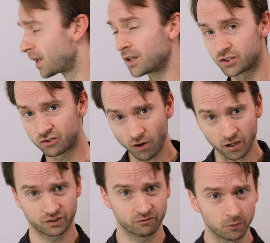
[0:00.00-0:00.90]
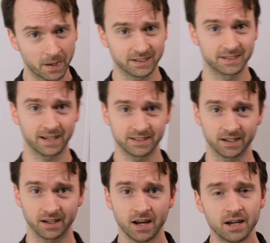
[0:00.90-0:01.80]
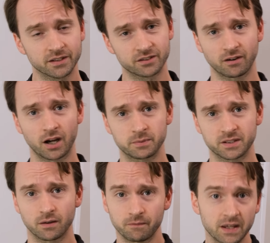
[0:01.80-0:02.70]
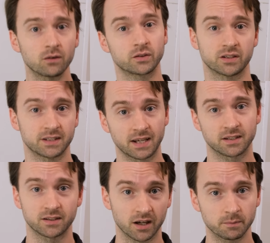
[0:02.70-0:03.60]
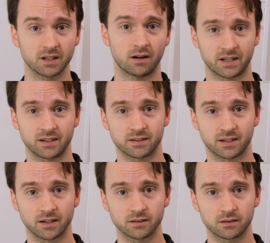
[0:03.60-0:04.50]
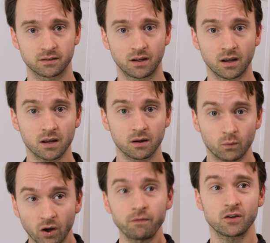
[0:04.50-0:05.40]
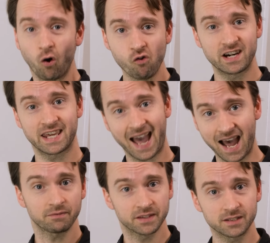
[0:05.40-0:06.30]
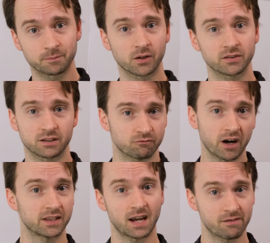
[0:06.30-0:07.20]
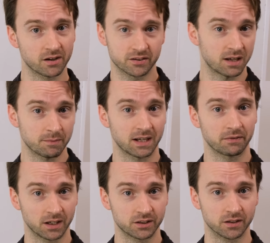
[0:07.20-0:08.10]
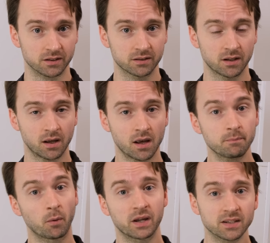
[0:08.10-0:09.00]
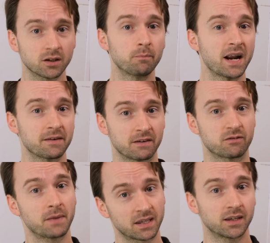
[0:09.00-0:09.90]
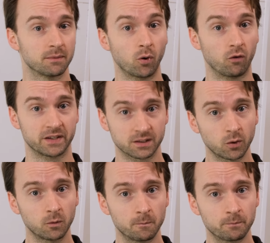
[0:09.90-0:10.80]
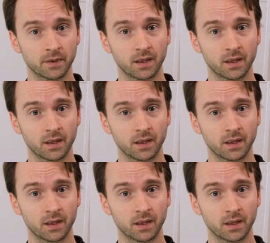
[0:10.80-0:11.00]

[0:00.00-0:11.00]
Structural metadata describes the fields and data types in our datasets. We often already have this because it's right there in our schema definitions, but we can still benefit from making it more visible.